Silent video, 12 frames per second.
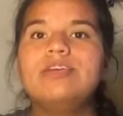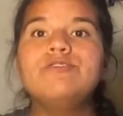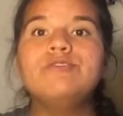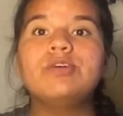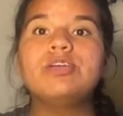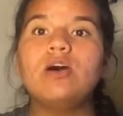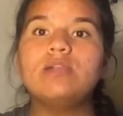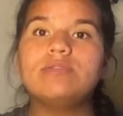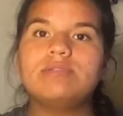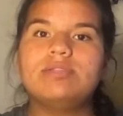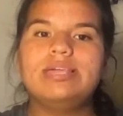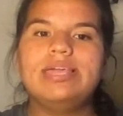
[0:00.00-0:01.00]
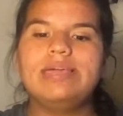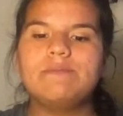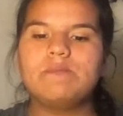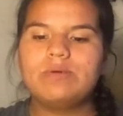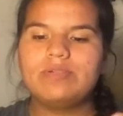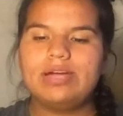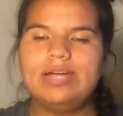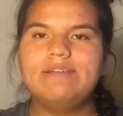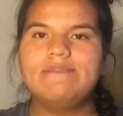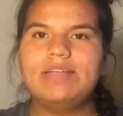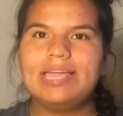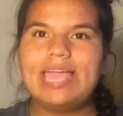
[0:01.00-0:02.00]
You can also see him with kind
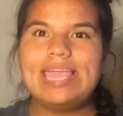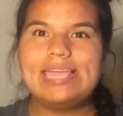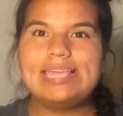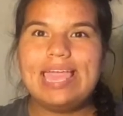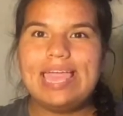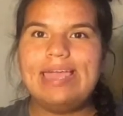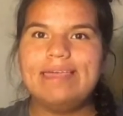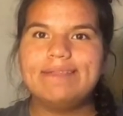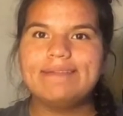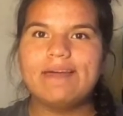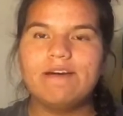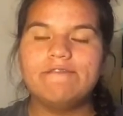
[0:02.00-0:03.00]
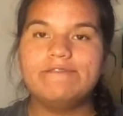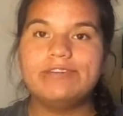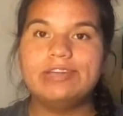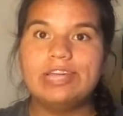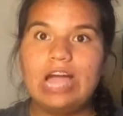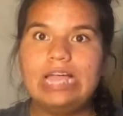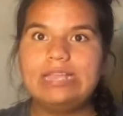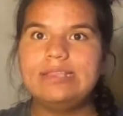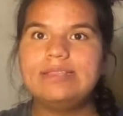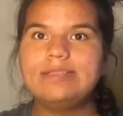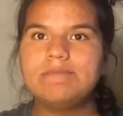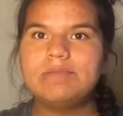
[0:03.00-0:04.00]
of like a case of
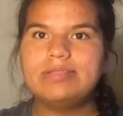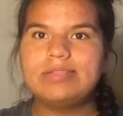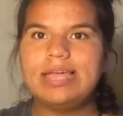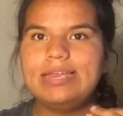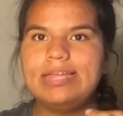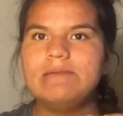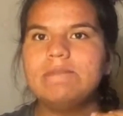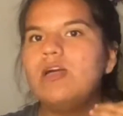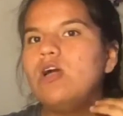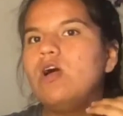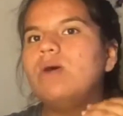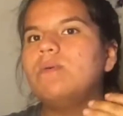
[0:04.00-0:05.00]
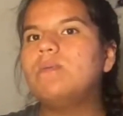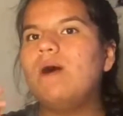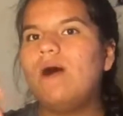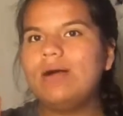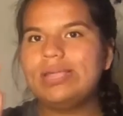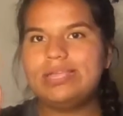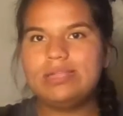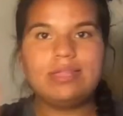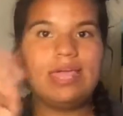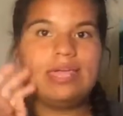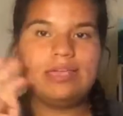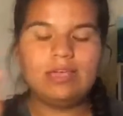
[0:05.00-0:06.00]
guns beside him while he
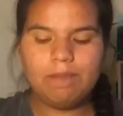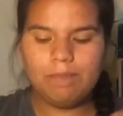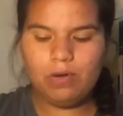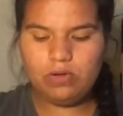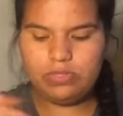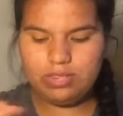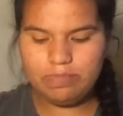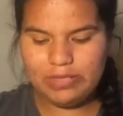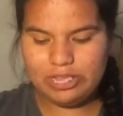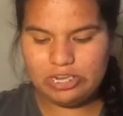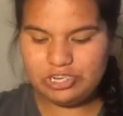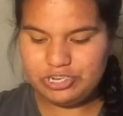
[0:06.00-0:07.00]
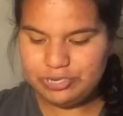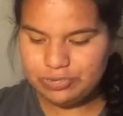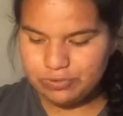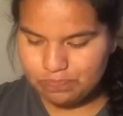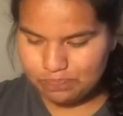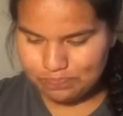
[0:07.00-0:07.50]
is hanging up all these pictures.